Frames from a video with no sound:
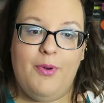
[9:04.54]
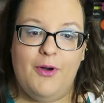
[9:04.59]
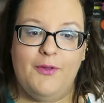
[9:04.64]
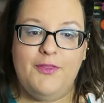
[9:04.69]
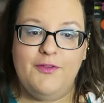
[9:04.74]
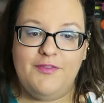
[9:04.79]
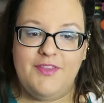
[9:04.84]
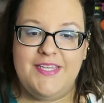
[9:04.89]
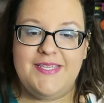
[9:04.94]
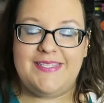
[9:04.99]

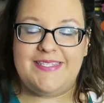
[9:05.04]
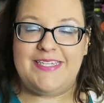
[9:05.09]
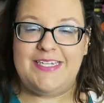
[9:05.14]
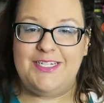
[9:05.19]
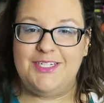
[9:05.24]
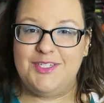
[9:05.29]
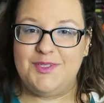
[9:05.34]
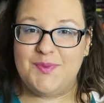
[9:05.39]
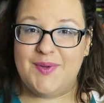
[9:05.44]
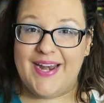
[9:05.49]
Both of these
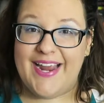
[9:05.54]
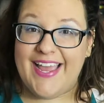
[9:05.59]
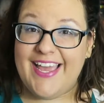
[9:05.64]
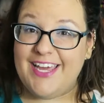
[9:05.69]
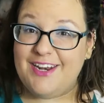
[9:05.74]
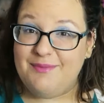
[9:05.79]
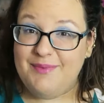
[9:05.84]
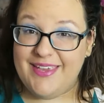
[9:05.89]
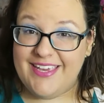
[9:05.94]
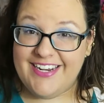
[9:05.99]
scenes were
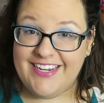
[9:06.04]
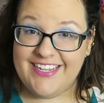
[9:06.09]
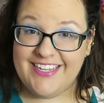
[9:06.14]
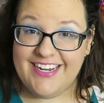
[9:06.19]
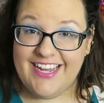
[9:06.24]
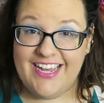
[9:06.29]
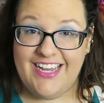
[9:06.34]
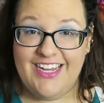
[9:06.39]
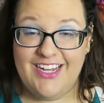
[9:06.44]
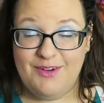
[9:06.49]

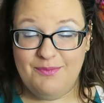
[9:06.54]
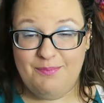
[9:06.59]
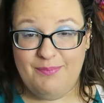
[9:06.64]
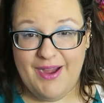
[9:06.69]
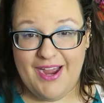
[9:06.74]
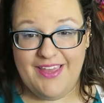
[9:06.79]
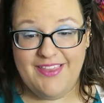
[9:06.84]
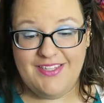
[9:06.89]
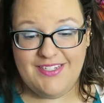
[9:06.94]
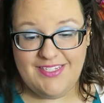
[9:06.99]
animated
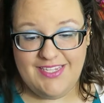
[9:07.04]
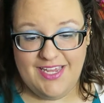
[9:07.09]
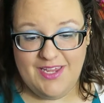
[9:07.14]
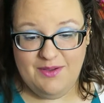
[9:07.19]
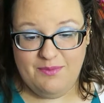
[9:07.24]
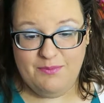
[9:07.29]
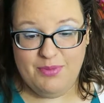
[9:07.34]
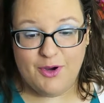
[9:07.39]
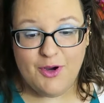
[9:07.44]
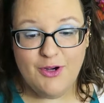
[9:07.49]
by the
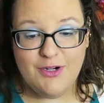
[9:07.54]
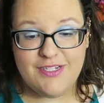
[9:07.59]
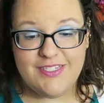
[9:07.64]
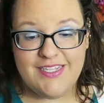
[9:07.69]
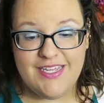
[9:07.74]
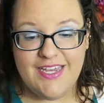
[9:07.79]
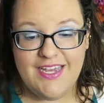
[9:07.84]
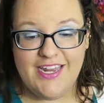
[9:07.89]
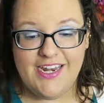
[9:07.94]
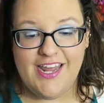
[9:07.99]
same
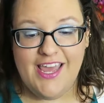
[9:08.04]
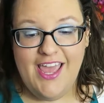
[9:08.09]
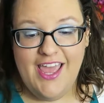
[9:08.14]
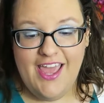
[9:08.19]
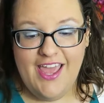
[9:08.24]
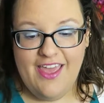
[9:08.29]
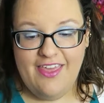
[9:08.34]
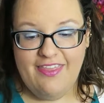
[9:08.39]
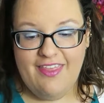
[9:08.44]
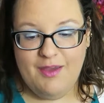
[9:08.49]
person.
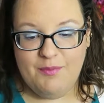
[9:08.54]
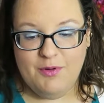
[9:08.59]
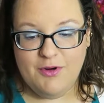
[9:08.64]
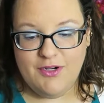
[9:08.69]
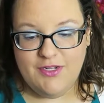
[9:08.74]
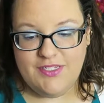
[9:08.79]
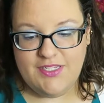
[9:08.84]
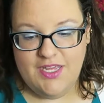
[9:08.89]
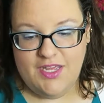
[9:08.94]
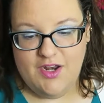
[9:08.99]
That
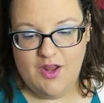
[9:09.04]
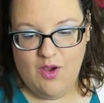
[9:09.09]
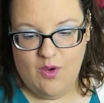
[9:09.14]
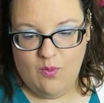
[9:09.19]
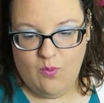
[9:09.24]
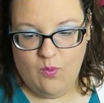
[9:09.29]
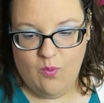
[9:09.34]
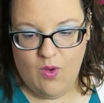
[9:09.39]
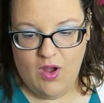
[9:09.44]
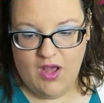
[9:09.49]
person
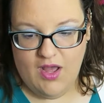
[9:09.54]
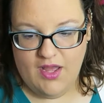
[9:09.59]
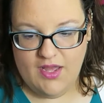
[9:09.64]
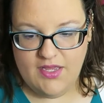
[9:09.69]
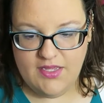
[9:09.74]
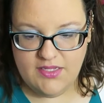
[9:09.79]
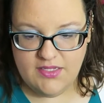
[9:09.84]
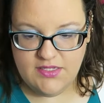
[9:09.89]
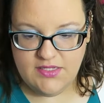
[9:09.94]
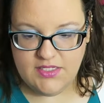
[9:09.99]

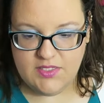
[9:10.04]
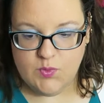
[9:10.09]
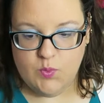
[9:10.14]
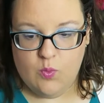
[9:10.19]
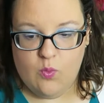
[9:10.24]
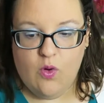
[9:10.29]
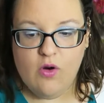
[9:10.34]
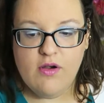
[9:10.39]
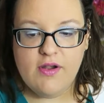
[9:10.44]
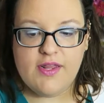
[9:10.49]
was
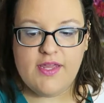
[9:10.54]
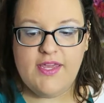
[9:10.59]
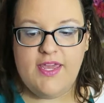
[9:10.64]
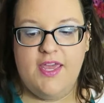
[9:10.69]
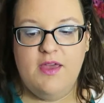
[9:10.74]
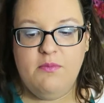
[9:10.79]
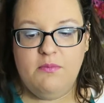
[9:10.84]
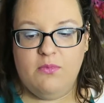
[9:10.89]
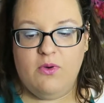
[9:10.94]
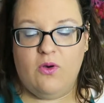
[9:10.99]
Ward
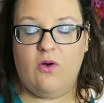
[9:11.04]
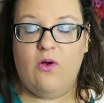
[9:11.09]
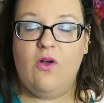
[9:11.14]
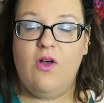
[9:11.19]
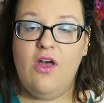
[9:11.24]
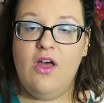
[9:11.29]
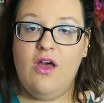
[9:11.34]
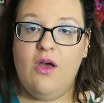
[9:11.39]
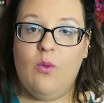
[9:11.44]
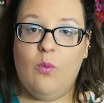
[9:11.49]

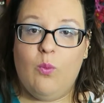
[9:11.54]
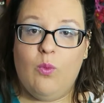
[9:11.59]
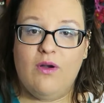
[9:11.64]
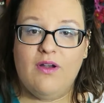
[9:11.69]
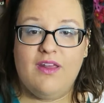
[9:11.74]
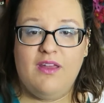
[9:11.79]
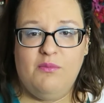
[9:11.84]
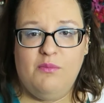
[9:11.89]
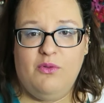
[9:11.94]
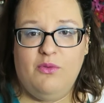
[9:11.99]
Kimball.
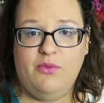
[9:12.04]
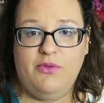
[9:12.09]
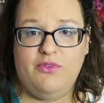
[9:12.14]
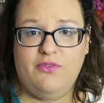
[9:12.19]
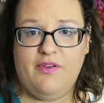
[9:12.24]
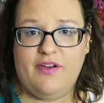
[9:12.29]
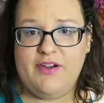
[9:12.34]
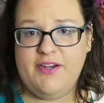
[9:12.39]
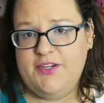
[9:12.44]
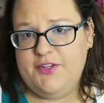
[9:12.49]
Ward Kimball
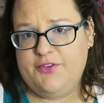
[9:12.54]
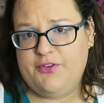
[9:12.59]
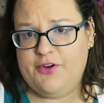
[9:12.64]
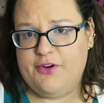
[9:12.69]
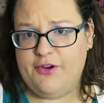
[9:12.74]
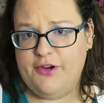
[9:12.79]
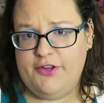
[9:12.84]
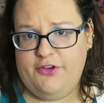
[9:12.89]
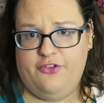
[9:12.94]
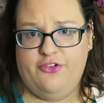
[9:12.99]
was very
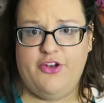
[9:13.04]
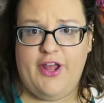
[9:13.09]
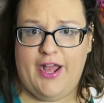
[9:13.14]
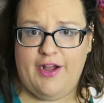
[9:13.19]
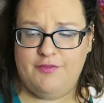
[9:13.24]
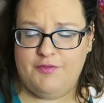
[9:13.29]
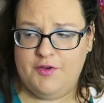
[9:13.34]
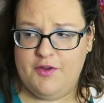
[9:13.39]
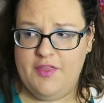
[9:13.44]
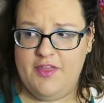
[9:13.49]
discouraged
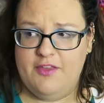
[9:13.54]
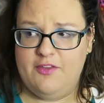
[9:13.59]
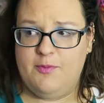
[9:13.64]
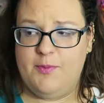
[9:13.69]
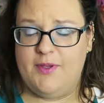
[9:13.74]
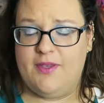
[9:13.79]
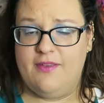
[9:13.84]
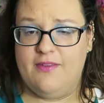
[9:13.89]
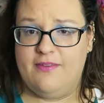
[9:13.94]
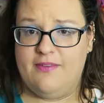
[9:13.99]
after this
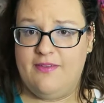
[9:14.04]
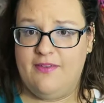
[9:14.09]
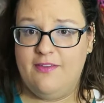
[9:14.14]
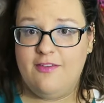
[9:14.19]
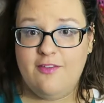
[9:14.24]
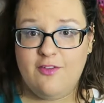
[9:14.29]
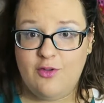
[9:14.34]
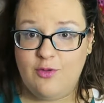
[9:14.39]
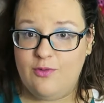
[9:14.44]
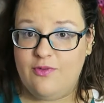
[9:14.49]
because
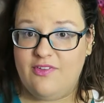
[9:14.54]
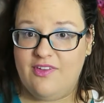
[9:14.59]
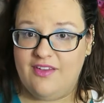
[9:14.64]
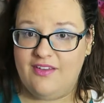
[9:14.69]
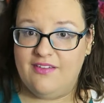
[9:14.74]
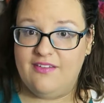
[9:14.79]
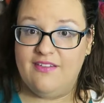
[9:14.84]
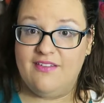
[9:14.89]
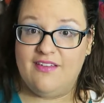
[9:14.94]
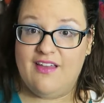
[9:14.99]
his two
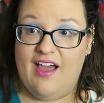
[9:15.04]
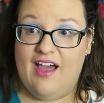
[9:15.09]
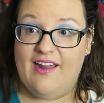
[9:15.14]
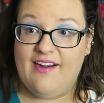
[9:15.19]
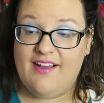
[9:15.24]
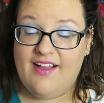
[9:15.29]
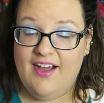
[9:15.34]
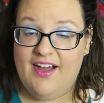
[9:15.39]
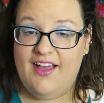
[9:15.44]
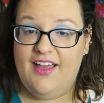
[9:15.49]
scenes
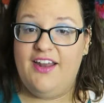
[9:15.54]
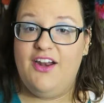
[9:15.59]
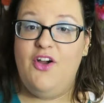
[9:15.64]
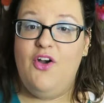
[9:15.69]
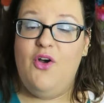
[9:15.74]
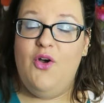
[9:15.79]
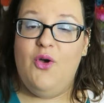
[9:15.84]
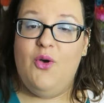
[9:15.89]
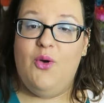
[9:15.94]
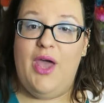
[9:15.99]
got cut
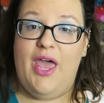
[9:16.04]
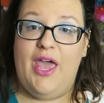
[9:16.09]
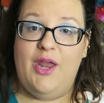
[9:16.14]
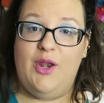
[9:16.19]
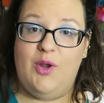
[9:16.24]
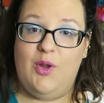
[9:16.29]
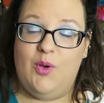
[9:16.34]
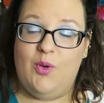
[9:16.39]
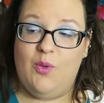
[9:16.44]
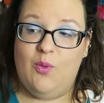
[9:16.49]

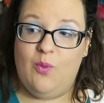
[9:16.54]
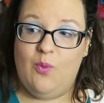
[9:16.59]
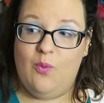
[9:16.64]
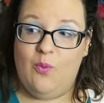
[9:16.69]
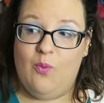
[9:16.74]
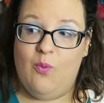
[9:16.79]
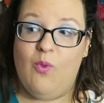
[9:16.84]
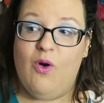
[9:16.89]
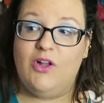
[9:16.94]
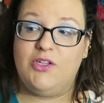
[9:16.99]
and
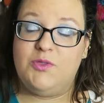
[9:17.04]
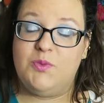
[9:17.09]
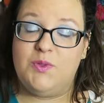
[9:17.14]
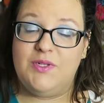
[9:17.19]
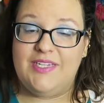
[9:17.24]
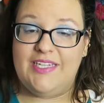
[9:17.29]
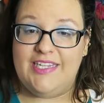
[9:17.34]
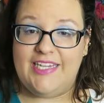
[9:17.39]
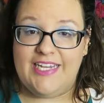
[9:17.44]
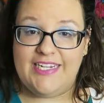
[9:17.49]
Walt
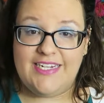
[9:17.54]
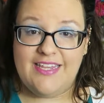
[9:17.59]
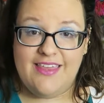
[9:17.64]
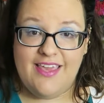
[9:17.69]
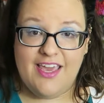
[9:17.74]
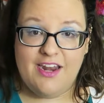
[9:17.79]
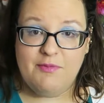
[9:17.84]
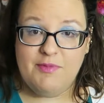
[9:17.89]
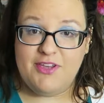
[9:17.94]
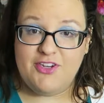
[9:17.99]
really liked
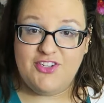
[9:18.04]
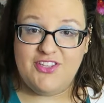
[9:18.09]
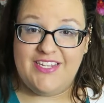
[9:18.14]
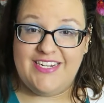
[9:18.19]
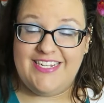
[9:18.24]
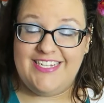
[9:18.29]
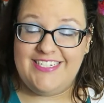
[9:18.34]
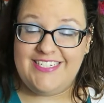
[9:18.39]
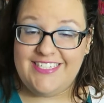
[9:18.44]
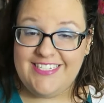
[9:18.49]
the animation
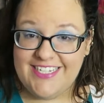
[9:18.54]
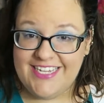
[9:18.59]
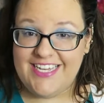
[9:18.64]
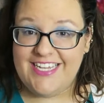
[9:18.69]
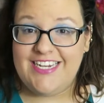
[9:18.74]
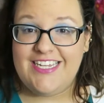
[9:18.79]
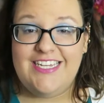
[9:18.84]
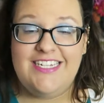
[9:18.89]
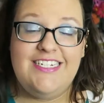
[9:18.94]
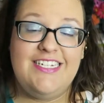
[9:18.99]
that he
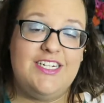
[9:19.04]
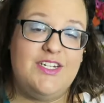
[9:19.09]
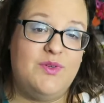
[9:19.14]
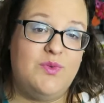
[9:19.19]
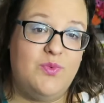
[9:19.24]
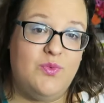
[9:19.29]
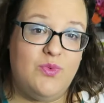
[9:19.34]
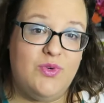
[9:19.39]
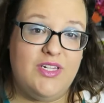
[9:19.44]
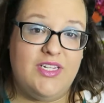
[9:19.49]
did. He
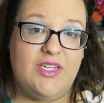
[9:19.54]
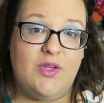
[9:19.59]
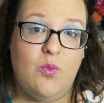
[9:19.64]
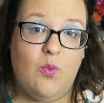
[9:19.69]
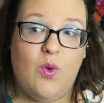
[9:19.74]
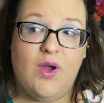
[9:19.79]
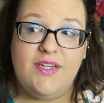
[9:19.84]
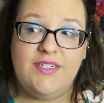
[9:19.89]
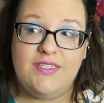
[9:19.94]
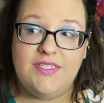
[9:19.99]
didn't really
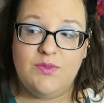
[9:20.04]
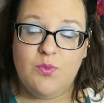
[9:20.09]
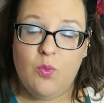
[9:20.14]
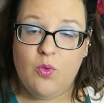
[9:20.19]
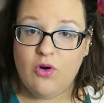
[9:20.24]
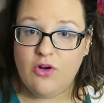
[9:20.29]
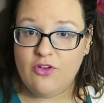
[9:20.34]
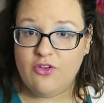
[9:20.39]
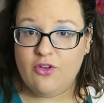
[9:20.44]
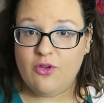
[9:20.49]
want
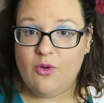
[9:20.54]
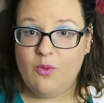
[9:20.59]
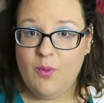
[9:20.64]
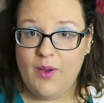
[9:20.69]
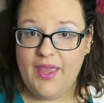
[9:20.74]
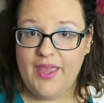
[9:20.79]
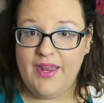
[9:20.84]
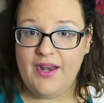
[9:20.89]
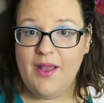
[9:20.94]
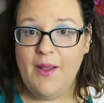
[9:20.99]
Ward to
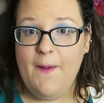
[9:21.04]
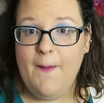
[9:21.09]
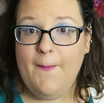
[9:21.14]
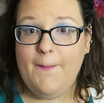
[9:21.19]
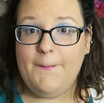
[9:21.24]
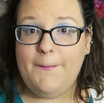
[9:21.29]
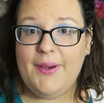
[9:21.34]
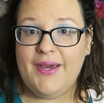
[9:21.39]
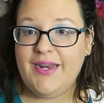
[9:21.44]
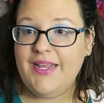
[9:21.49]
quit,
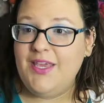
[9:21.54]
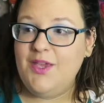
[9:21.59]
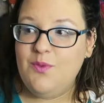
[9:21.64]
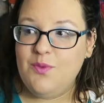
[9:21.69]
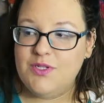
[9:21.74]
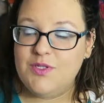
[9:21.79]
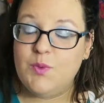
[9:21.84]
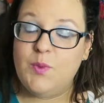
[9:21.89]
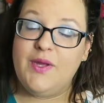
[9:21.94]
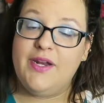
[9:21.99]
but he
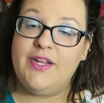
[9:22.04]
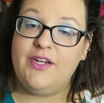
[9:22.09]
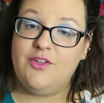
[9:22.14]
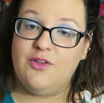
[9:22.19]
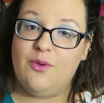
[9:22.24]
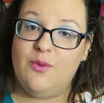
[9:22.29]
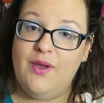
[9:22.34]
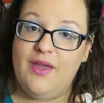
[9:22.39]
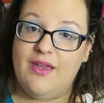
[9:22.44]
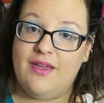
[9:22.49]
was wanting
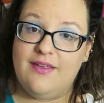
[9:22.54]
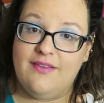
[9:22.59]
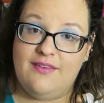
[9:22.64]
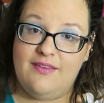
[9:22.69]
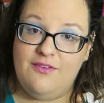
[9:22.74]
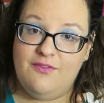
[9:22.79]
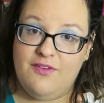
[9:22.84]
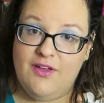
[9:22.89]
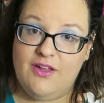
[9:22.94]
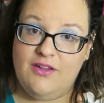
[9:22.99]
to quit because
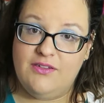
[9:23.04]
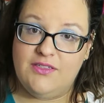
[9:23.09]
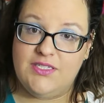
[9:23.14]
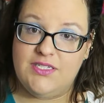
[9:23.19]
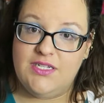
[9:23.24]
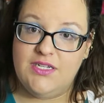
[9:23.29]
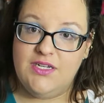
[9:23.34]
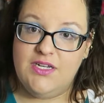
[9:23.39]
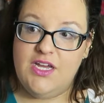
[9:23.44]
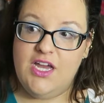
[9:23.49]
he
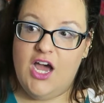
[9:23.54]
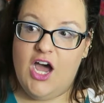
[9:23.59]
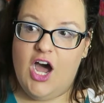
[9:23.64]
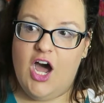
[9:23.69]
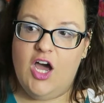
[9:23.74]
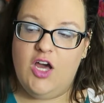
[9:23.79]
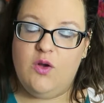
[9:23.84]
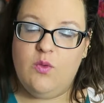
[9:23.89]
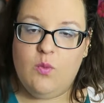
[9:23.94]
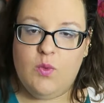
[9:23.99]
felt
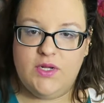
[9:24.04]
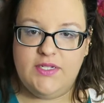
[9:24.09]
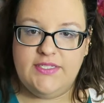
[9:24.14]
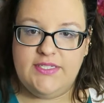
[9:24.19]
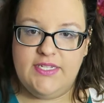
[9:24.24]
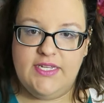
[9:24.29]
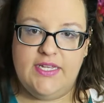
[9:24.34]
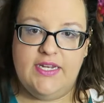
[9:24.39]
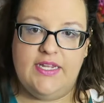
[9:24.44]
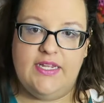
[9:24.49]

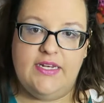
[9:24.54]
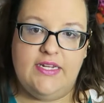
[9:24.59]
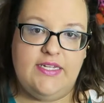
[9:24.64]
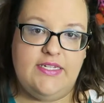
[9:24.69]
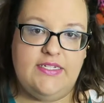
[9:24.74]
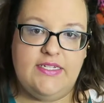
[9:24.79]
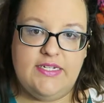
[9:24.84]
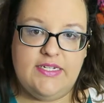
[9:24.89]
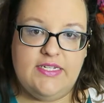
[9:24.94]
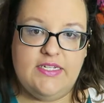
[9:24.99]
unwanted and
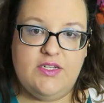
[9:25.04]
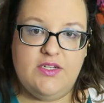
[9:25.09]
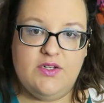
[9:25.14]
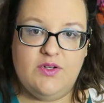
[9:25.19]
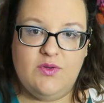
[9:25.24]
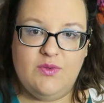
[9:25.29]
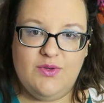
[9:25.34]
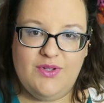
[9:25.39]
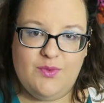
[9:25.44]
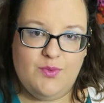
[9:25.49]
he didn't
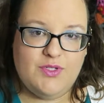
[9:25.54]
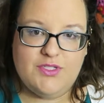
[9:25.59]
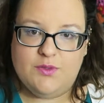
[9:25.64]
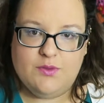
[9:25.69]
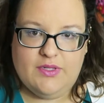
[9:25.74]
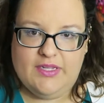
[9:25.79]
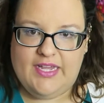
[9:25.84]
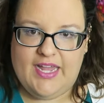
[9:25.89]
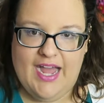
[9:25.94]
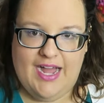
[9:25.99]
he
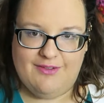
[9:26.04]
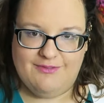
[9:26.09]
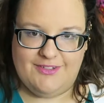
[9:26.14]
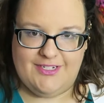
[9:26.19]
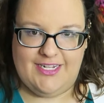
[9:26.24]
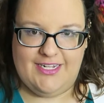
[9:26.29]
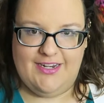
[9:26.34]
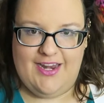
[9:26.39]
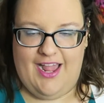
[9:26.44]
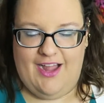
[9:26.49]
wasn't really
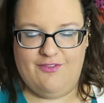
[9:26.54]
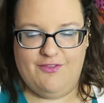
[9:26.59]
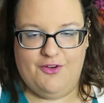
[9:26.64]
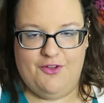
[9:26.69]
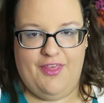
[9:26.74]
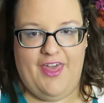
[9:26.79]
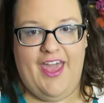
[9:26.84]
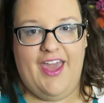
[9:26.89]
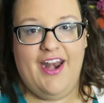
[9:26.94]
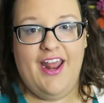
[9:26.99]
confident
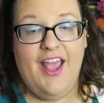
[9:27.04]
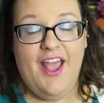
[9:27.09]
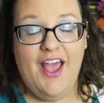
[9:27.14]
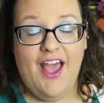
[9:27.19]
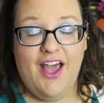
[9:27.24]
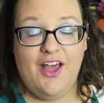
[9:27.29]
after that.